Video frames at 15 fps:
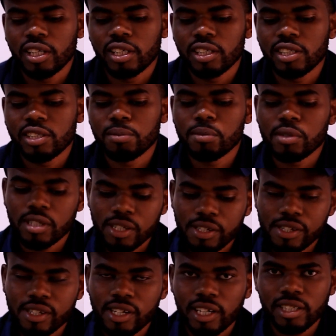It
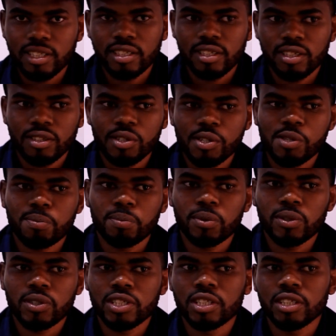means that this
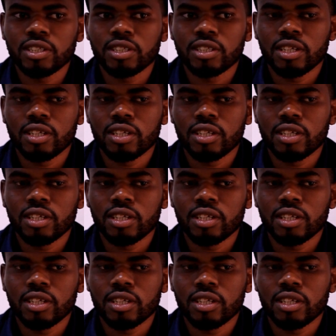project